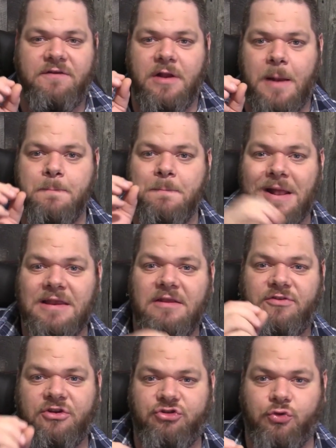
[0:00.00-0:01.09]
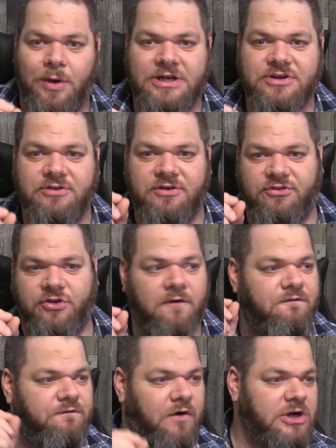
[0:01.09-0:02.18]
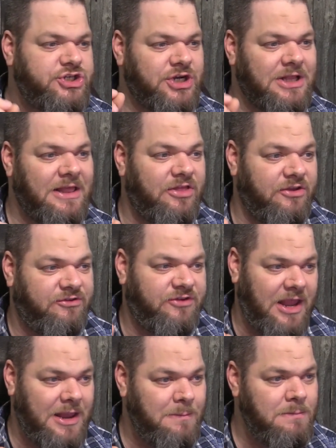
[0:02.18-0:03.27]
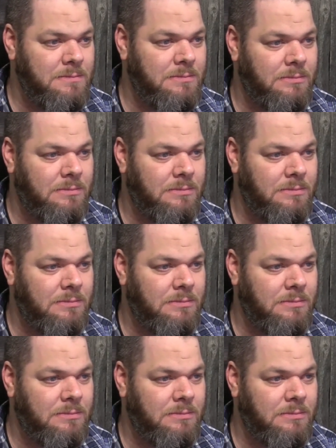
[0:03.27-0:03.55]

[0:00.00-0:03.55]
in many situations it's still functionally the same.